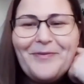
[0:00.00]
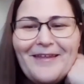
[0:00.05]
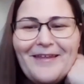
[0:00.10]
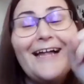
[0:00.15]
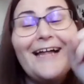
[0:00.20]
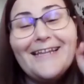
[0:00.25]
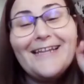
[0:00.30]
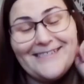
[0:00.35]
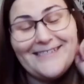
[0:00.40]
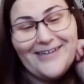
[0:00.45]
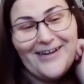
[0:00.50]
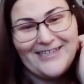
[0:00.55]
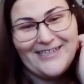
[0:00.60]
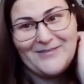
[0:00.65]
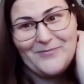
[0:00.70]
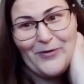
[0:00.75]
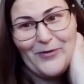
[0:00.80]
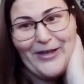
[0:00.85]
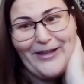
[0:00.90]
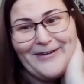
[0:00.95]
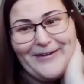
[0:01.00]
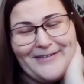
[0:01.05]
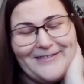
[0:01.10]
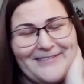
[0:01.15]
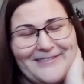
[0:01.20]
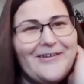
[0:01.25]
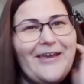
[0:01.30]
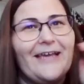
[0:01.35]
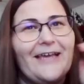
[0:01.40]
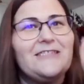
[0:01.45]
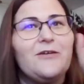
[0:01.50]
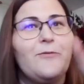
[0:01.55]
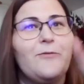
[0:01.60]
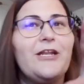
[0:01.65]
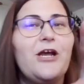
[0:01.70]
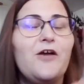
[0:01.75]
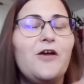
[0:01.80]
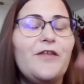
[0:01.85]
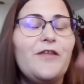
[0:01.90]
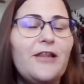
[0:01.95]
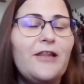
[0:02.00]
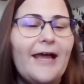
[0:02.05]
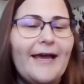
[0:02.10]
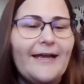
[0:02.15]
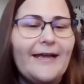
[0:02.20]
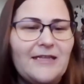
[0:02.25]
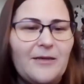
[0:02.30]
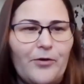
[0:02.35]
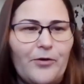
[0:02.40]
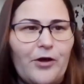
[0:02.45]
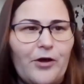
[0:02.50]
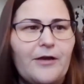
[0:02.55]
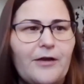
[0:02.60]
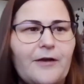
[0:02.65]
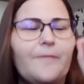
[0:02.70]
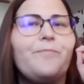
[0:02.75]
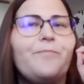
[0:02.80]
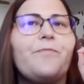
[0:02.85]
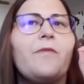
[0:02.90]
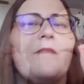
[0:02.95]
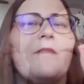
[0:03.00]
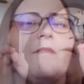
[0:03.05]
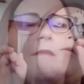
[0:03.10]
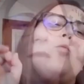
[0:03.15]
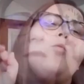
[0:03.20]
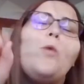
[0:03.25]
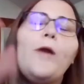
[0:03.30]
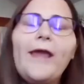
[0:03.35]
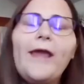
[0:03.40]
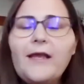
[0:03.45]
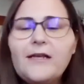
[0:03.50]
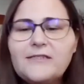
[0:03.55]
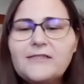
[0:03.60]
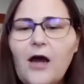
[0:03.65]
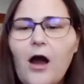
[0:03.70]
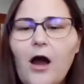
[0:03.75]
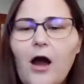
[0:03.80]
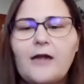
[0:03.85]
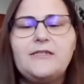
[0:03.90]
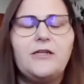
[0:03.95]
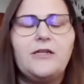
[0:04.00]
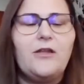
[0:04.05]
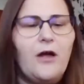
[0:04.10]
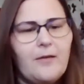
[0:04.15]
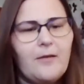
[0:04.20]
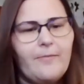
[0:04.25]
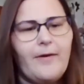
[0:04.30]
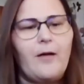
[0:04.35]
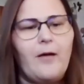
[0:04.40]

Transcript: now let's talk spoilers. Okay, so we know that you like the book. Whoa we talked a lot